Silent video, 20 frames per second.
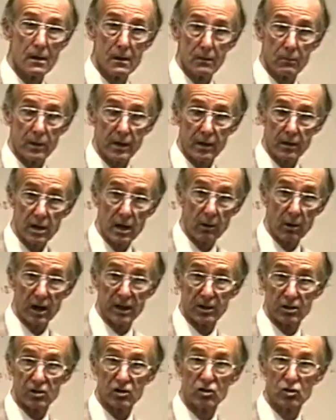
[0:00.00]
When
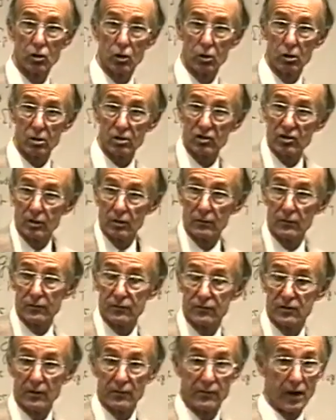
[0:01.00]
Aquinas talks
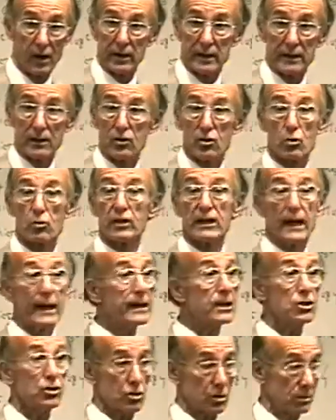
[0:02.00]
of divine
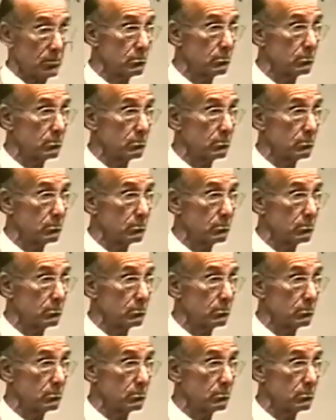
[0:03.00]
creation,